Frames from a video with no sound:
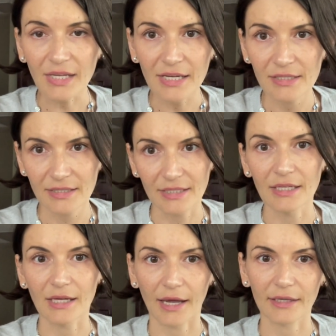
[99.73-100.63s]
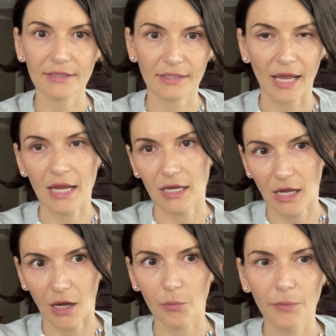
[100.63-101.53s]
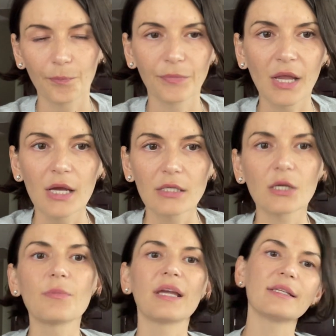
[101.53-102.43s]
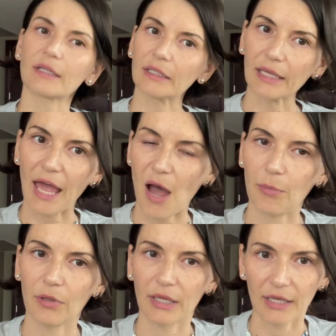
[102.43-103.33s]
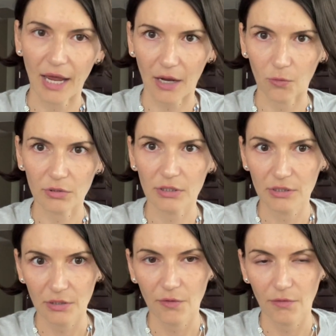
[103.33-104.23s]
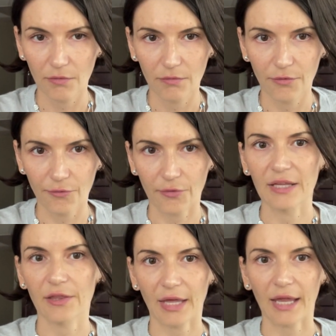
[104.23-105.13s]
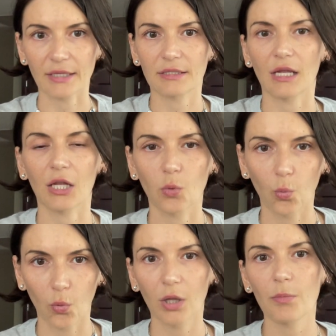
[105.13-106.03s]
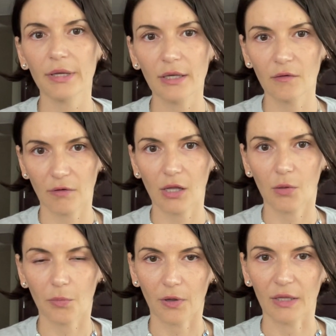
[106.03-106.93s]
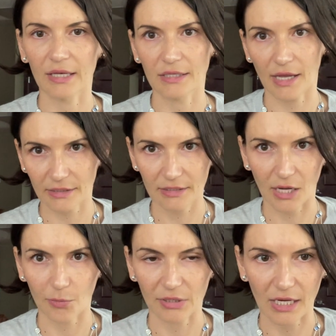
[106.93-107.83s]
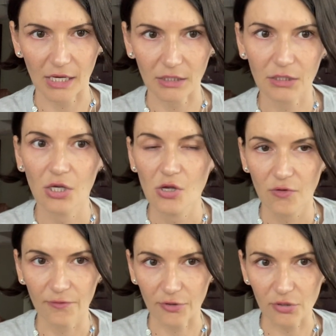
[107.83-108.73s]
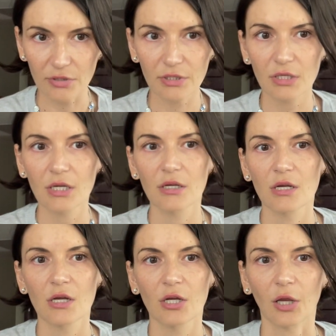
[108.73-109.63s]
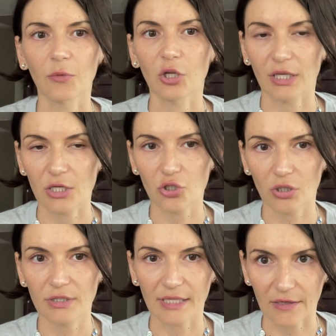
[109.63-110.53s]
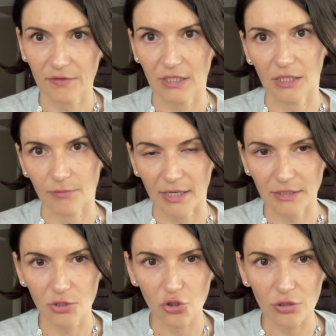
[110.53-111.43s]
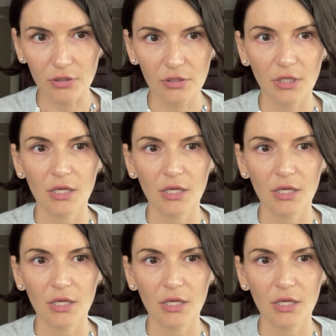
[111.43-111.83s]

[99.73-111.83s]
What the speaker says: CSAM. So basically, Apple announced three things that will be available in next updates. First, communication safety in messages,